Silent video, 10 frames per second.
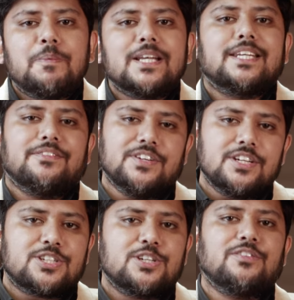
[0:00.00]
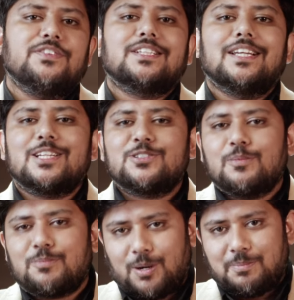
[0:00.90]
and definition of intellectual
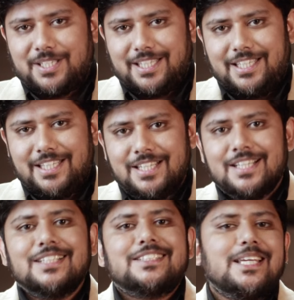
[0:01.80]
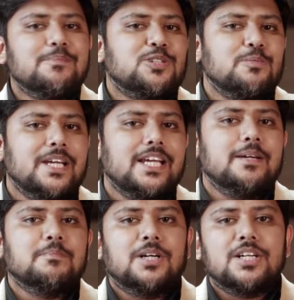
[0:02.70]
property seems to be
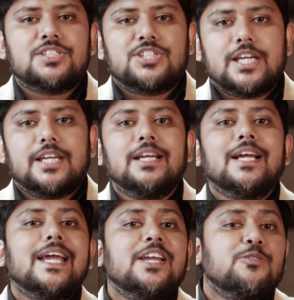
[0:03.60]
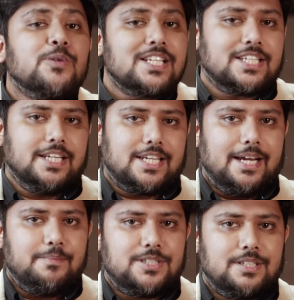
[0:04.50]
emerging in recent
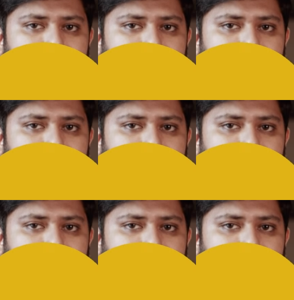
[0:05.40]
times.